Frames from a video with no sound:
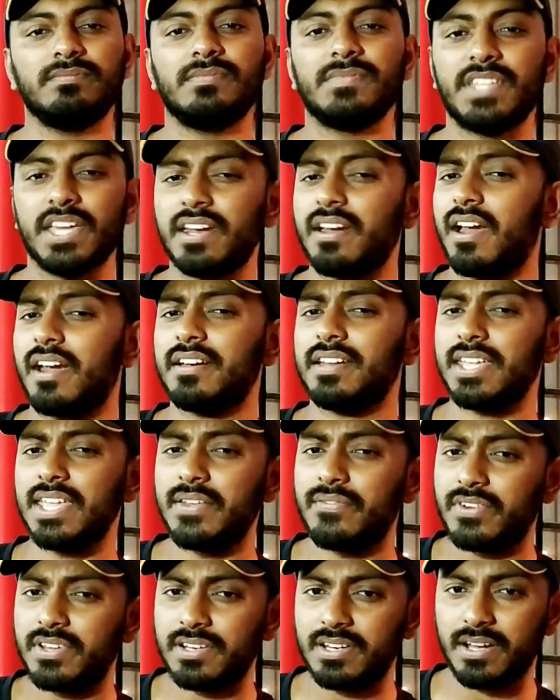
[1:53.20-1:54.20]
There are
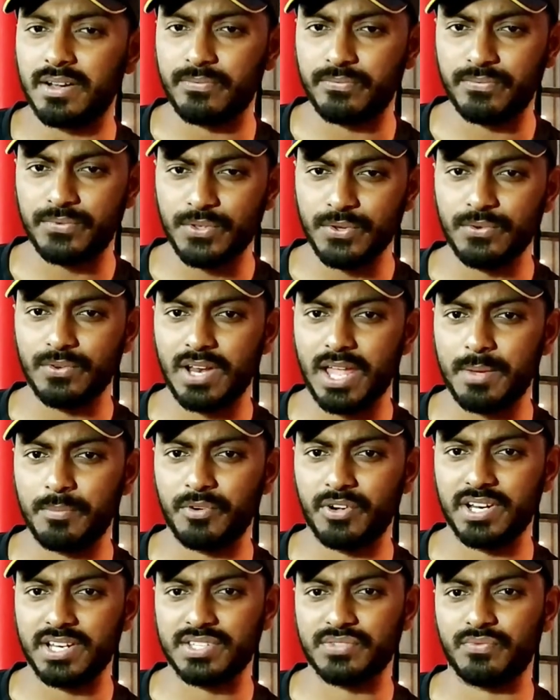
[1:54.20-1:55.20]
even a few
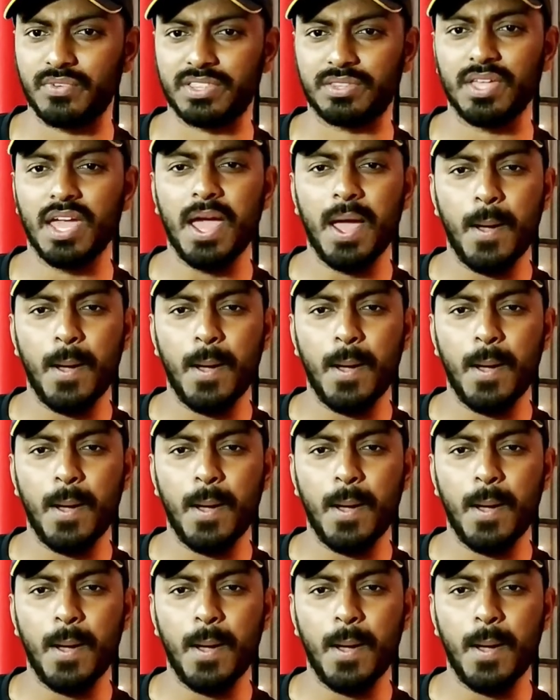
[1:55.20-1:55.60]
libraries with